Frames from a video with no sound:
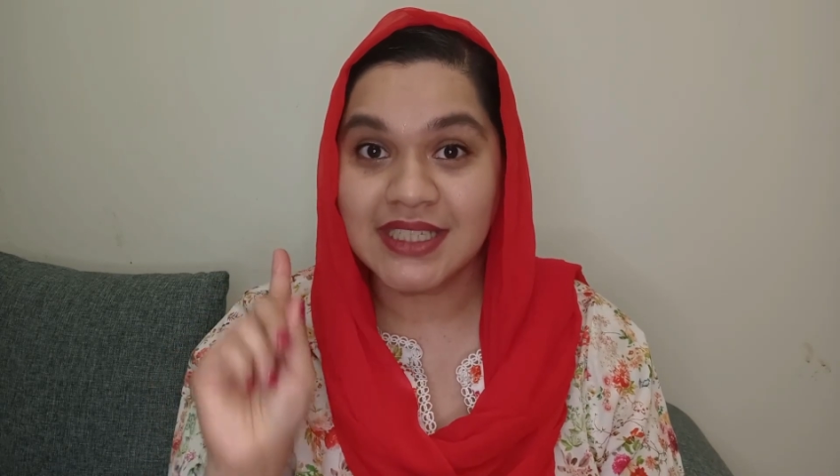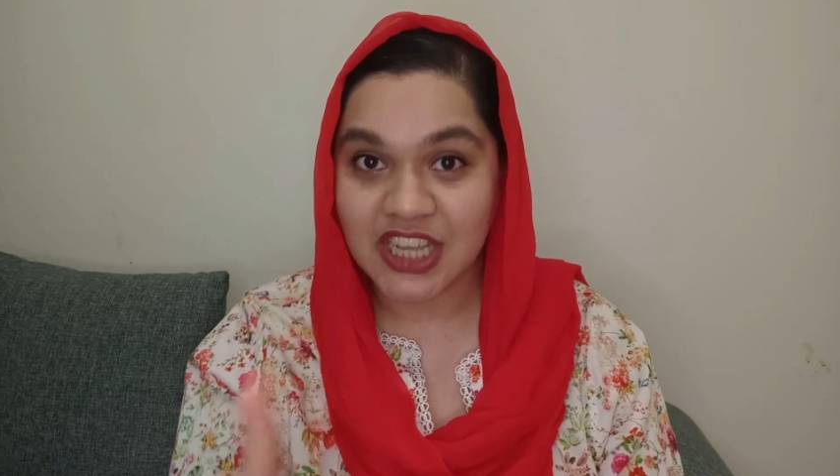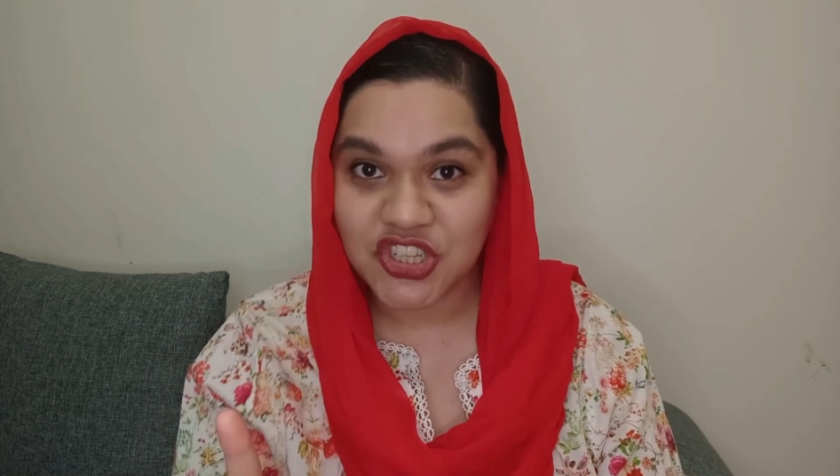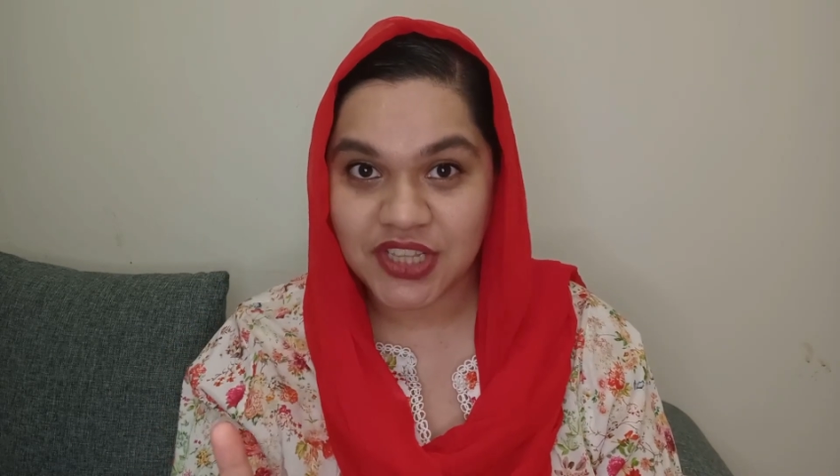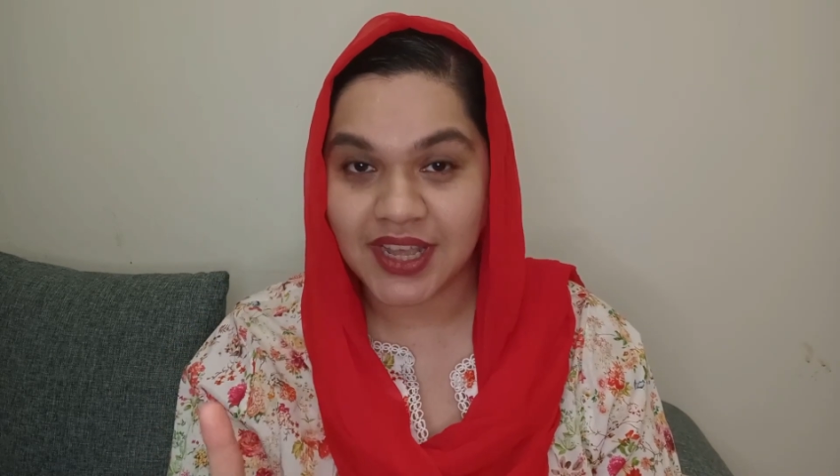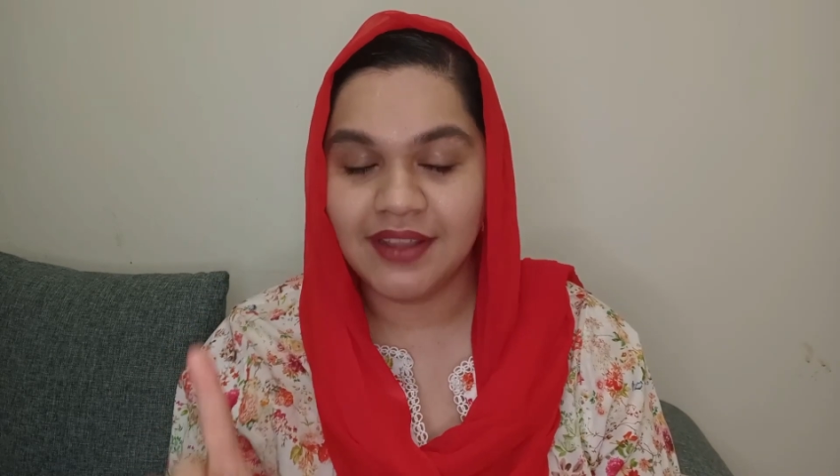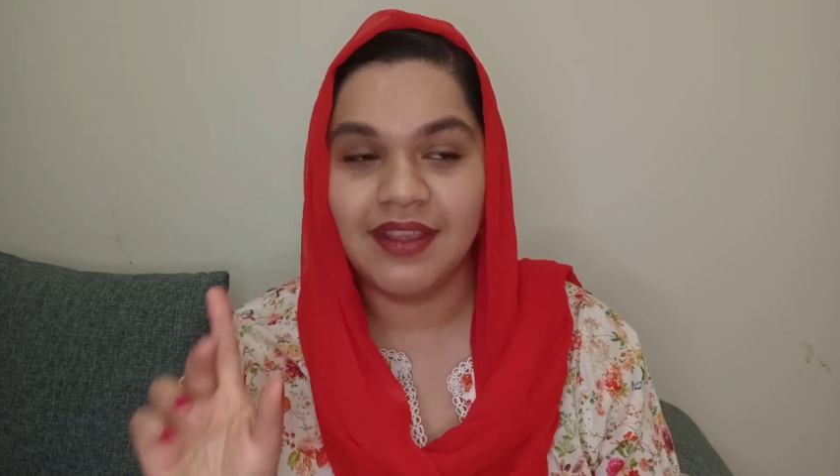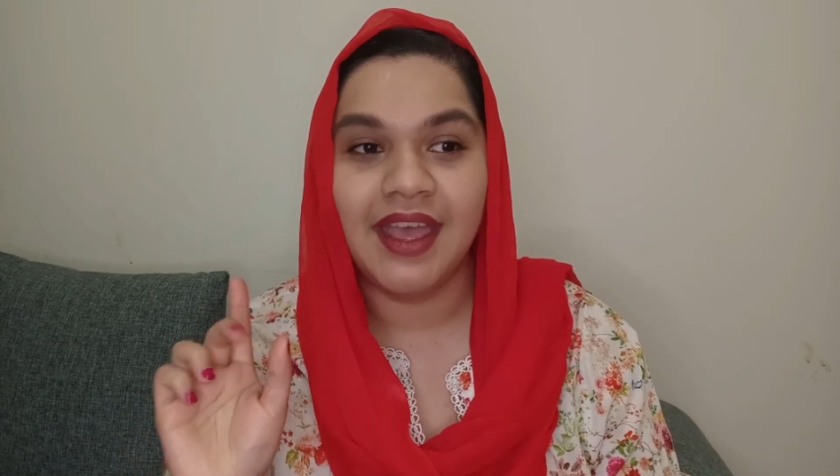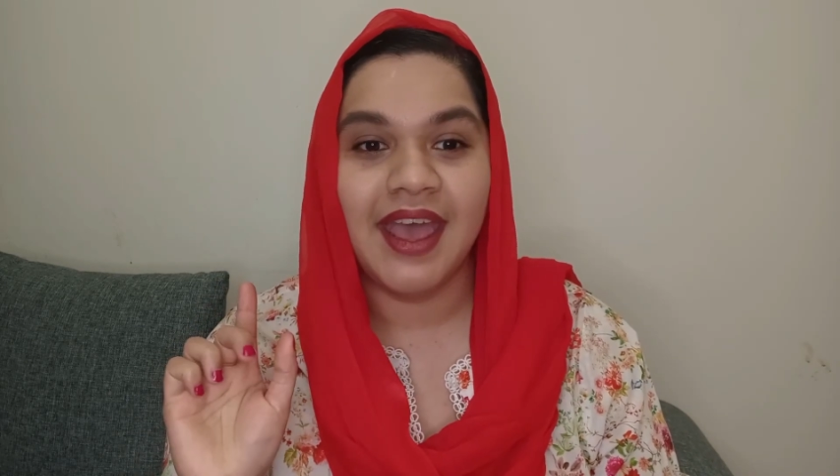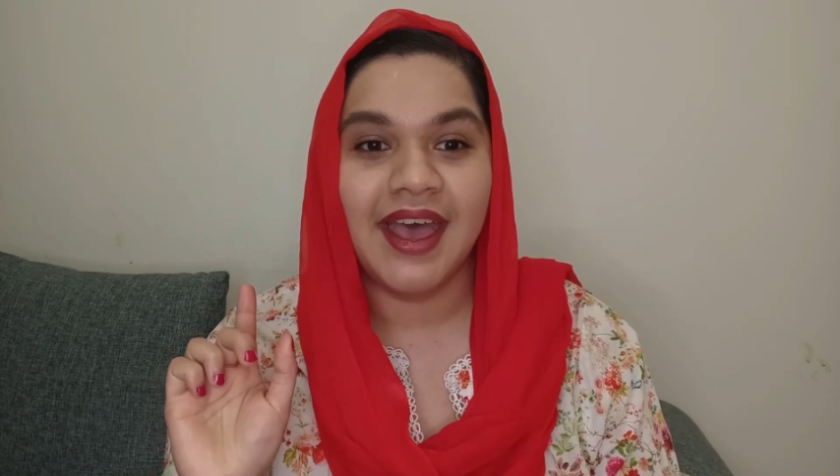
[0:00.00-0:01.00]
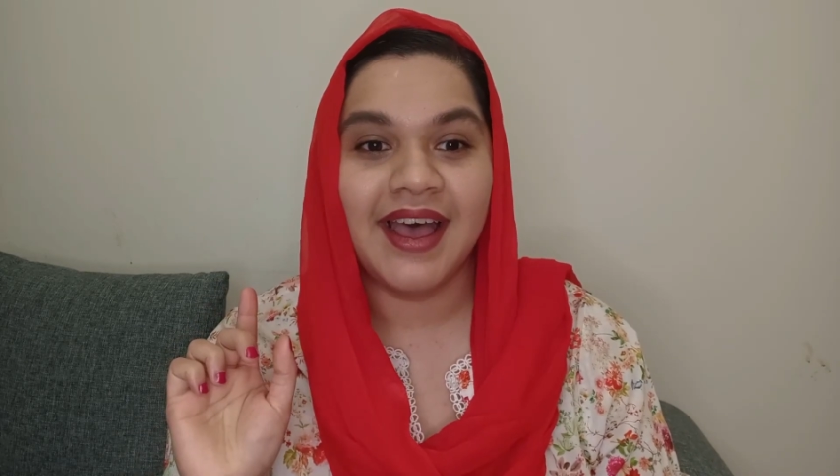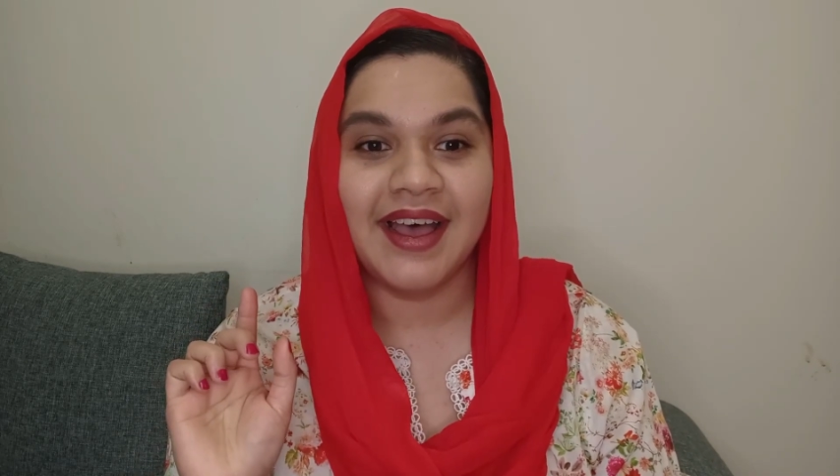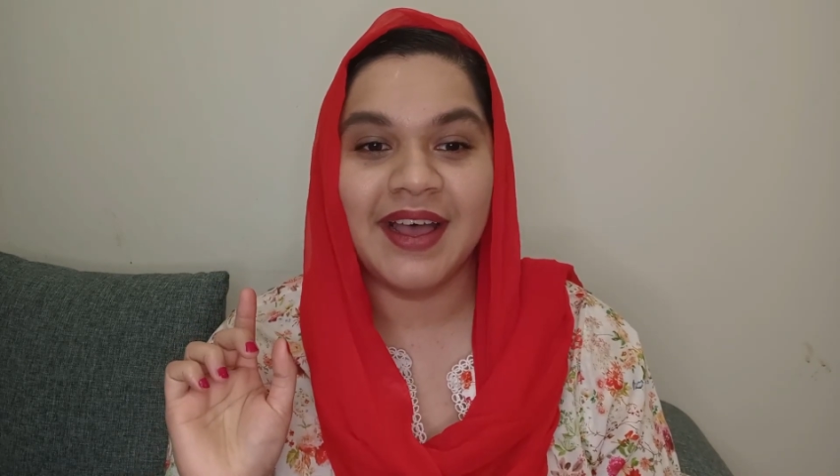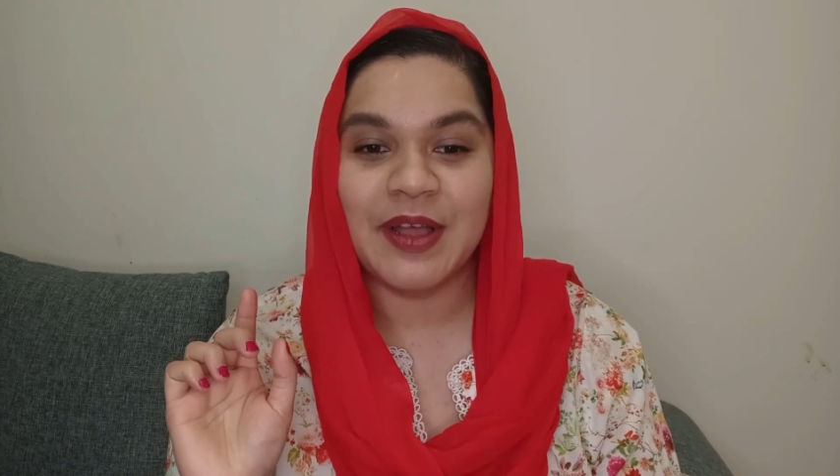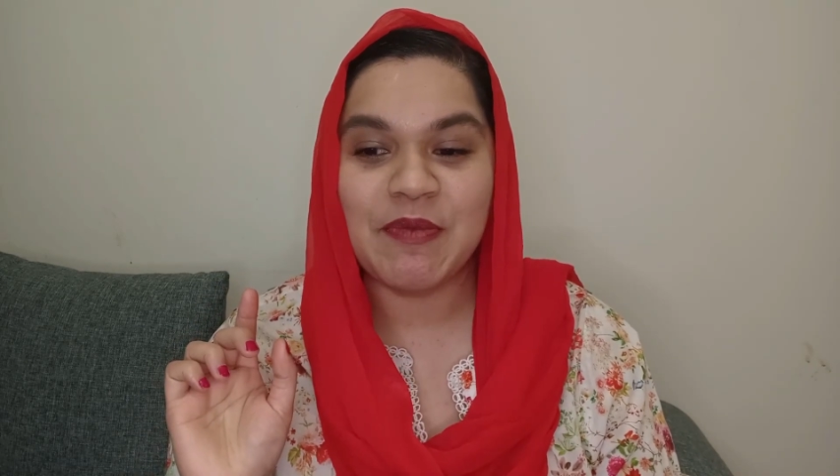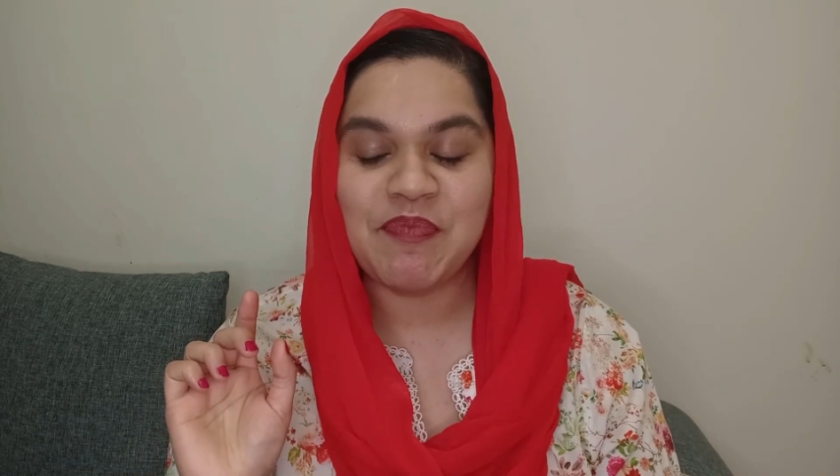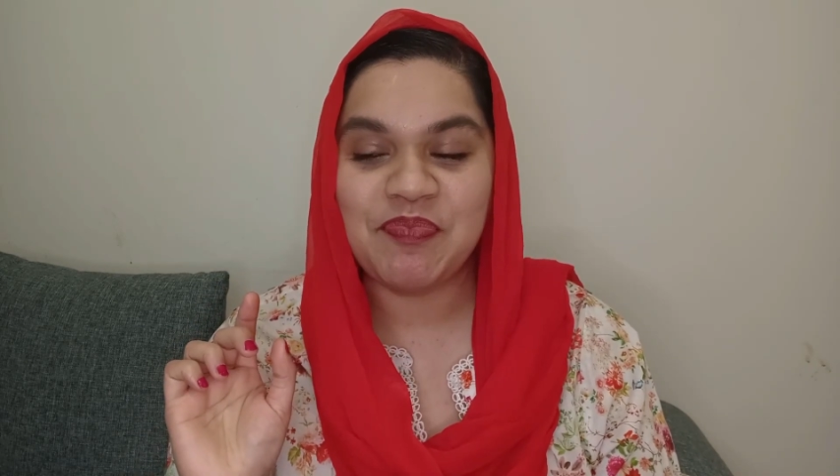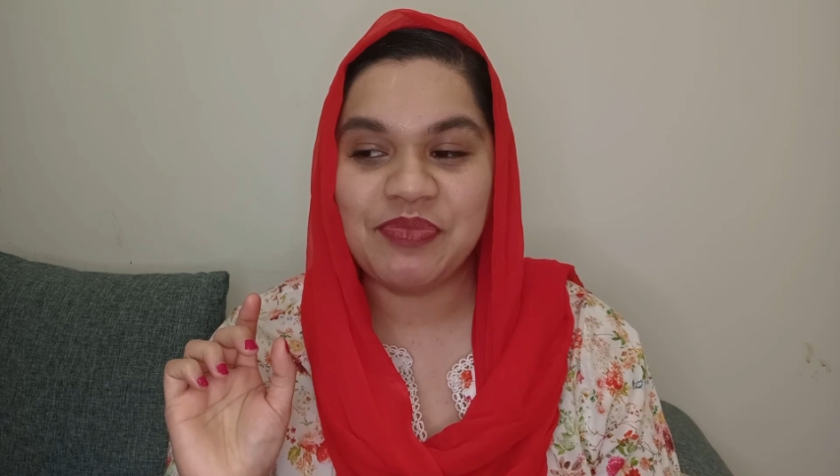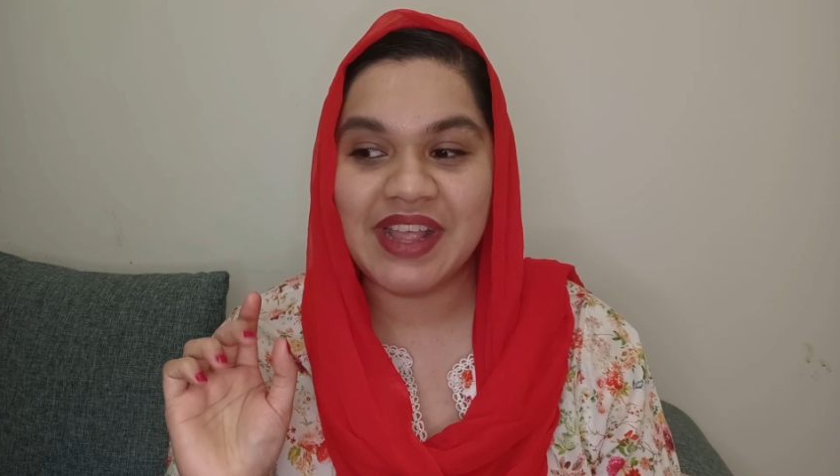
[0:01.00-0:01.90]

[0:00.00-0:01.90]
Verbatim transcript: Sanjay Dutt. Um,